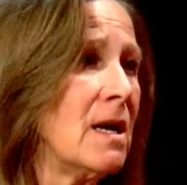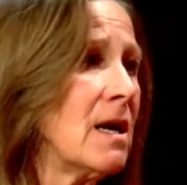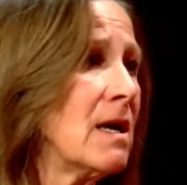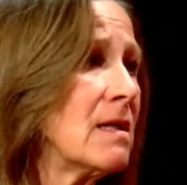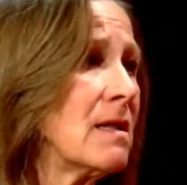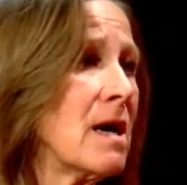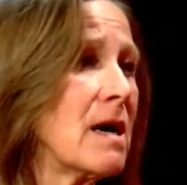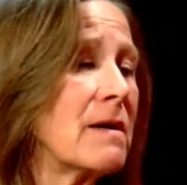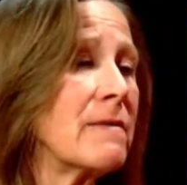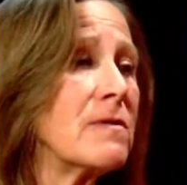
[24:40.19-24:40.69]
A
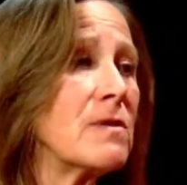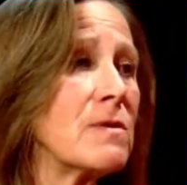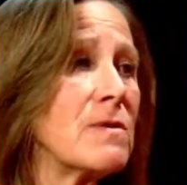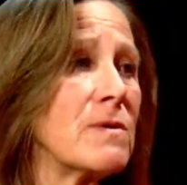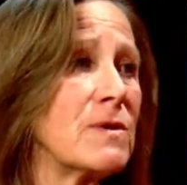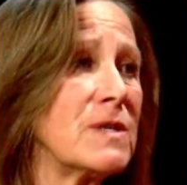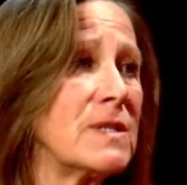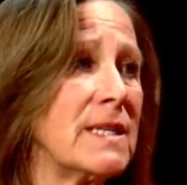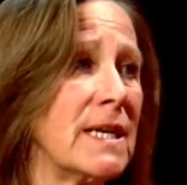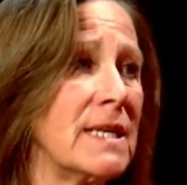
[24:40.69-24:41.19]
lot of
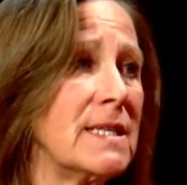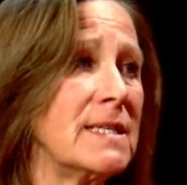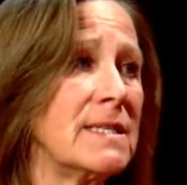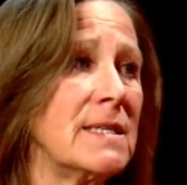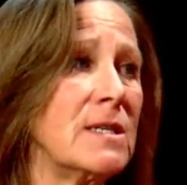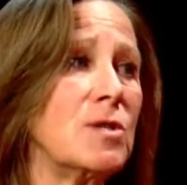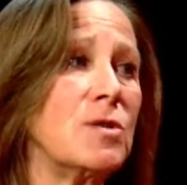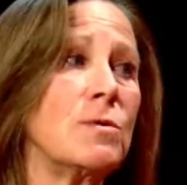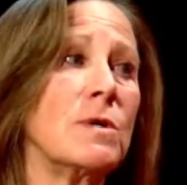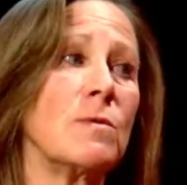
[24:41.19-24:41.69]
other states
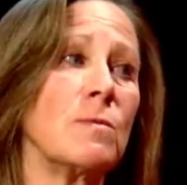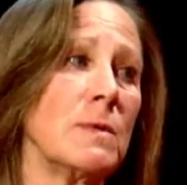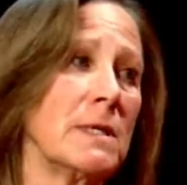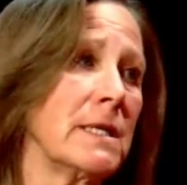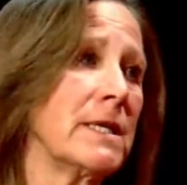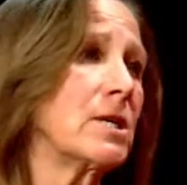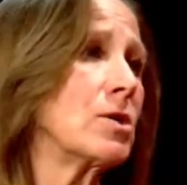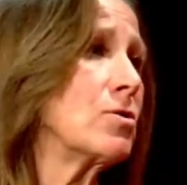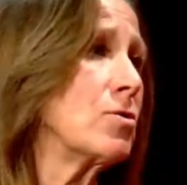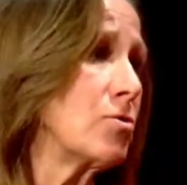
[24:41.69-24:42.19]
that do a
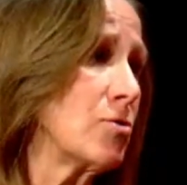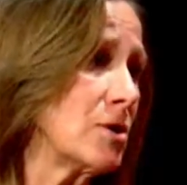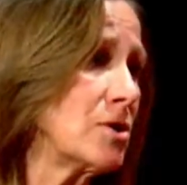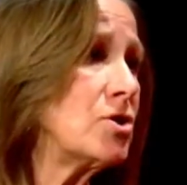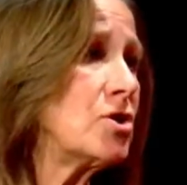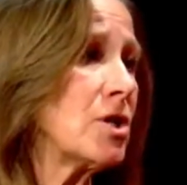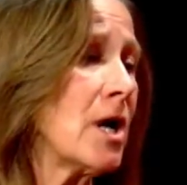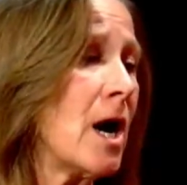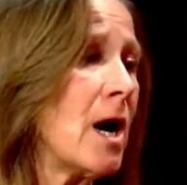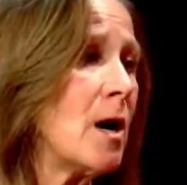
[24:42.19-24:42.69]
really good
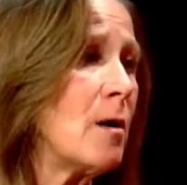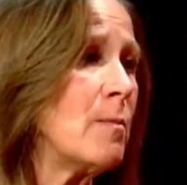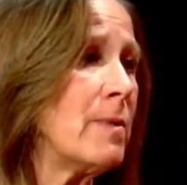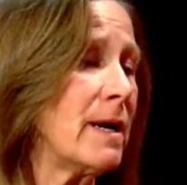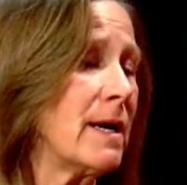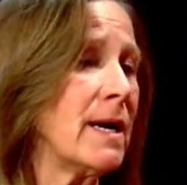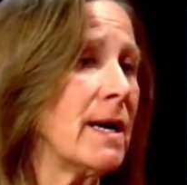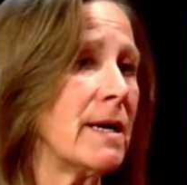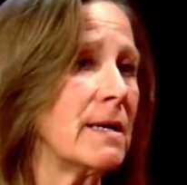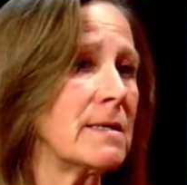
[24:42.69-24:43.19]
job
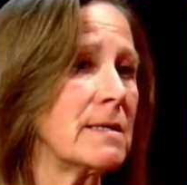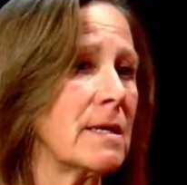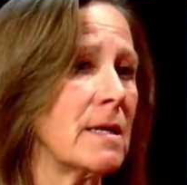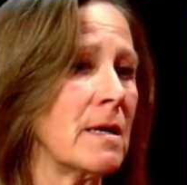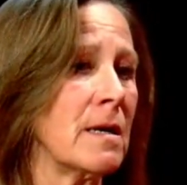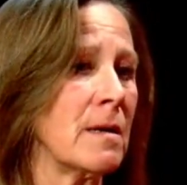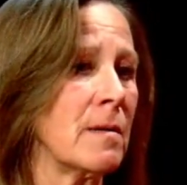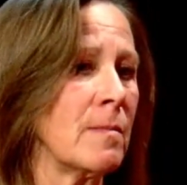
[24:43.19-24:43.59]
at